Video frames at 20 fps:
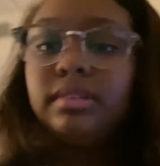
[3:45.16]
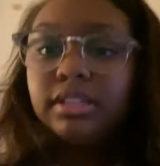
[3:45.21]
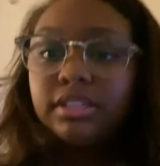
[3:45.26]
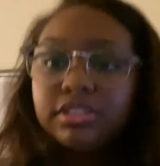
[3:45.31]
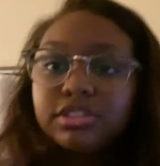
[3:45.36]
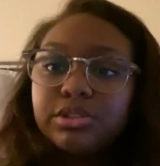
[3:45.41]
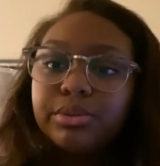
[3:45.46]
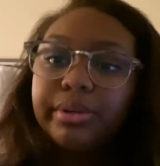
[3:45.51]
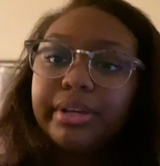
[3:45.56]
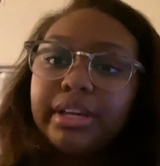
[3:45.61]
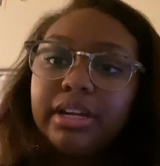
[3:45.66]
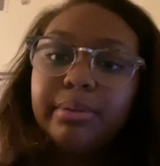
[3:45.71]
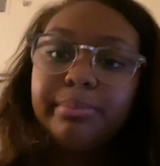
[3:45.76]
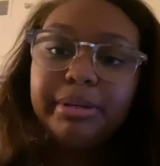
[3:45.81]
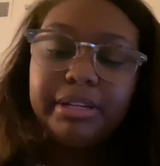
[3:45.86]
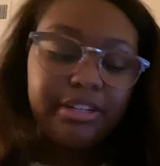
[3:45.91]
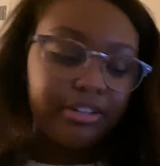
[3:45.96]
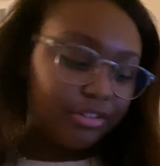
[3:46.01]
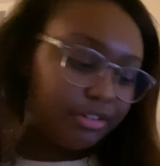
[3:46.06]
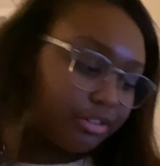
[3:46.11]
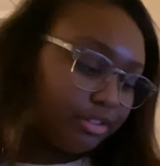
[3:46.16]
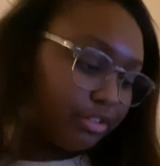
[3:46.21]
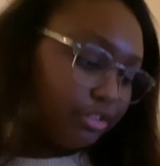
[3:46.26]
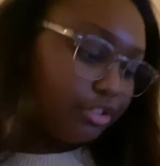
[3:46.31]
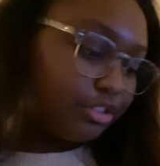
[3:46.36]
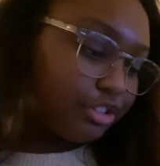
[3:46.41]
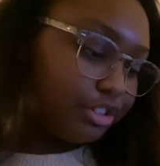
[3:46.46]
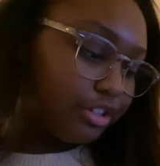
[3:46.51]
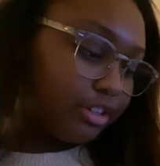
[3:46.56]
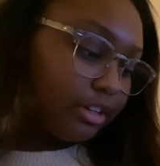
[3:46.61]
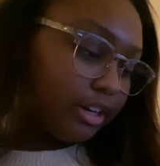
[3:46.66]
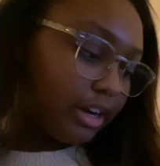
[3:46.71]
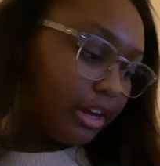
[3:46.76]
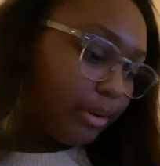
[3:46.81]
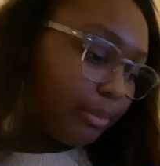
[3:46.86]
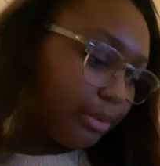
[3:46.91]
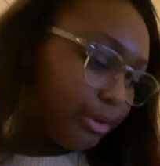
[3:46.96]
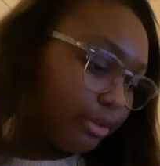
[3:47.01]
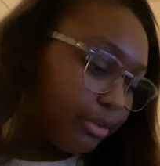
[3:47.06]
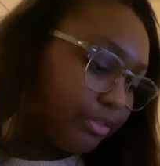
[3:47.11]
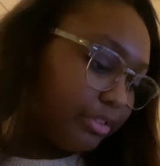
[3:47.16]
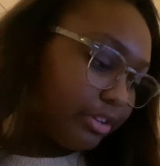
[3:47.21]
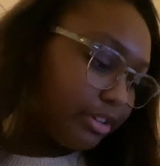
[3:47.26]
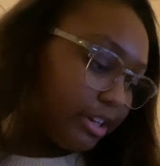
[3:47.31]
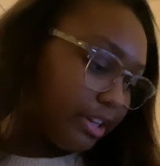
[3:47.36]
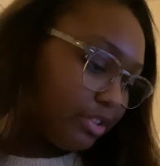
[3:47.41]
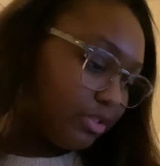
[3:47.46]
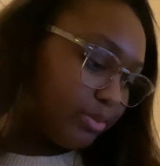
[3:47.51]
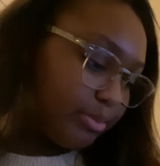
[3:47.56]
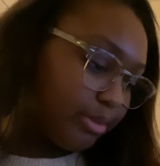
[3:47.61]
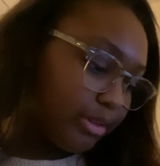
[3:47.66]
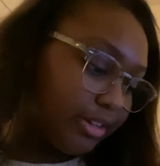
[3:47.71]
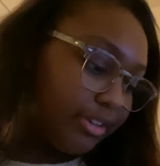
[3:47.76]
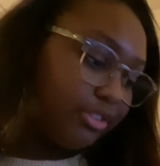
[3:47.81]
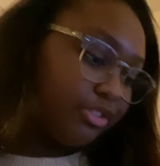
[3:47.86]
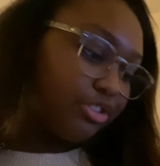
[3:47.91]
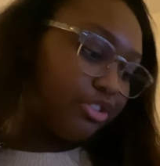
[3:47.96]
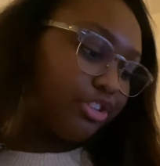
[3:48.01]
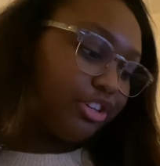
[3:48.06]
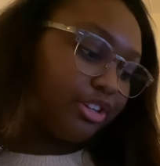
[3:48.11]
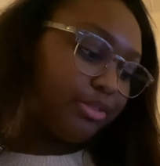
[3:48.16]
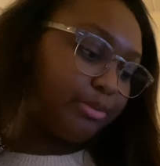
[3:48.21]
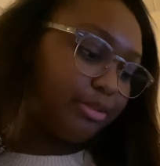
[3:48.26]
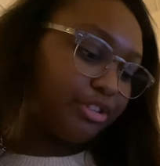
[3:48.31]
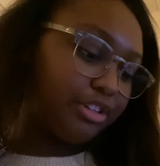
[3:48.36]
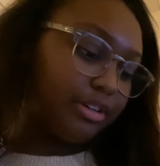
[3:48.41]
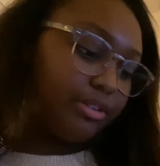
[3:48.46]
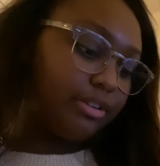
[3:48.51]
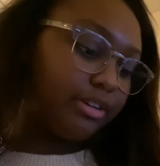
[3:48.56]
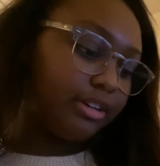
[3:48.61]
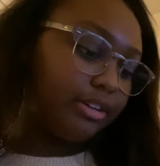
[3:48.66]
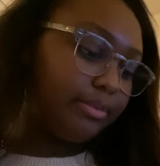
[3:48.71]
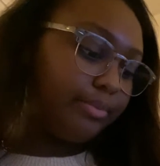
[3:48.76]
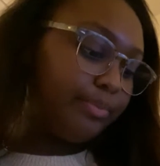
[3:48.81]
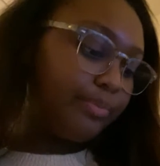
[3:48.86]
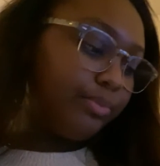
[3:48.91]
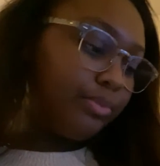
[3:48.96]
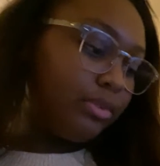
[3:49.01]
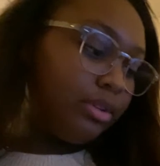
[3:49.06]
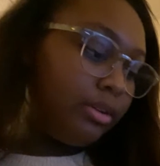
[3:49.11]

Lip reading: So Hannah made dinner and I went over there to get some pliers to change my shower head.